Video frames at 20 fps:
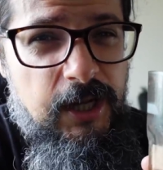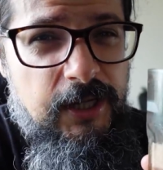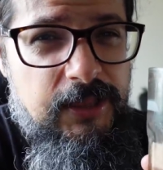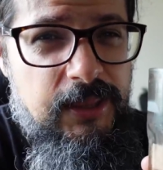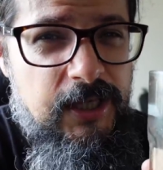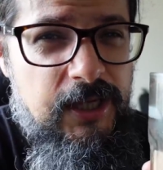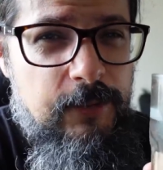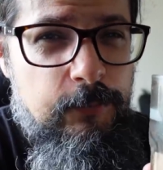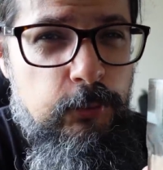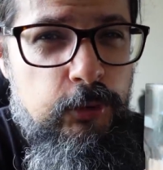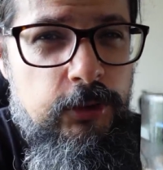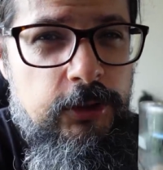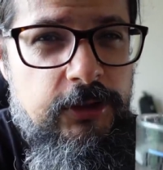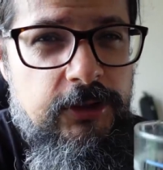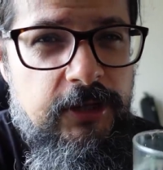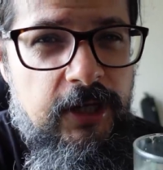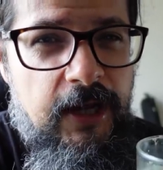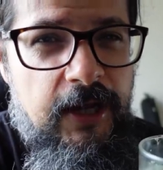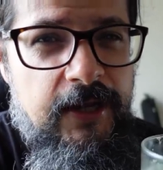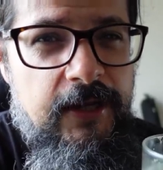I think I'm going to
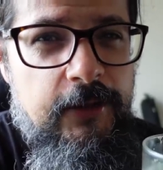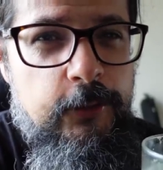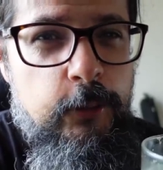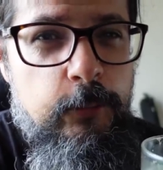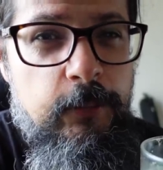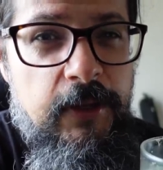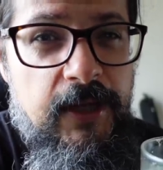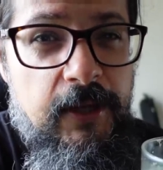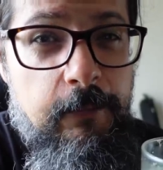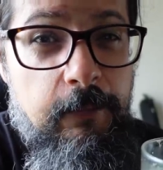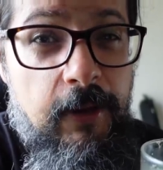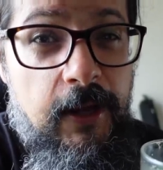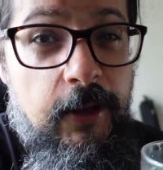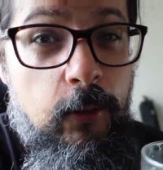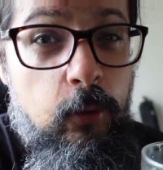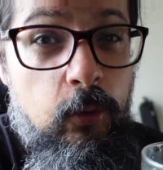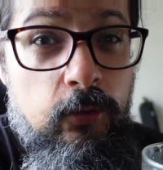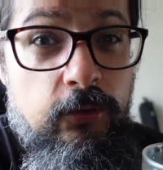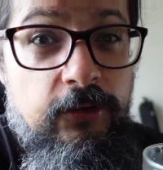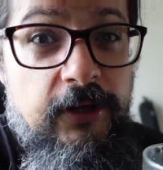try to make my
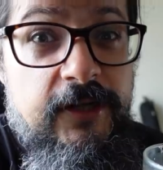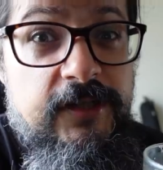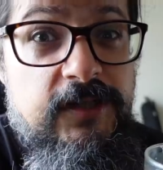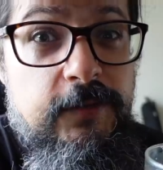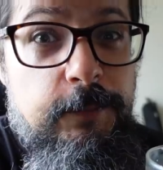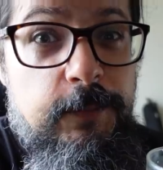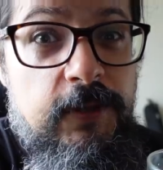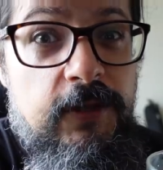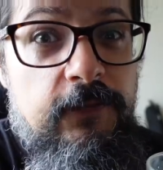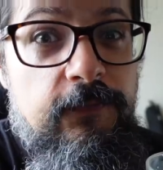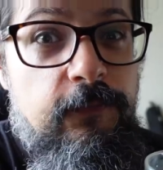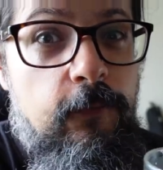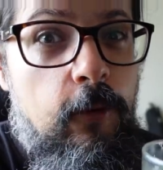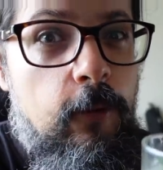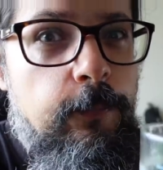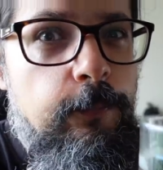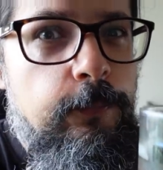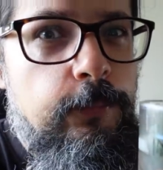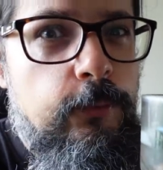own recipe for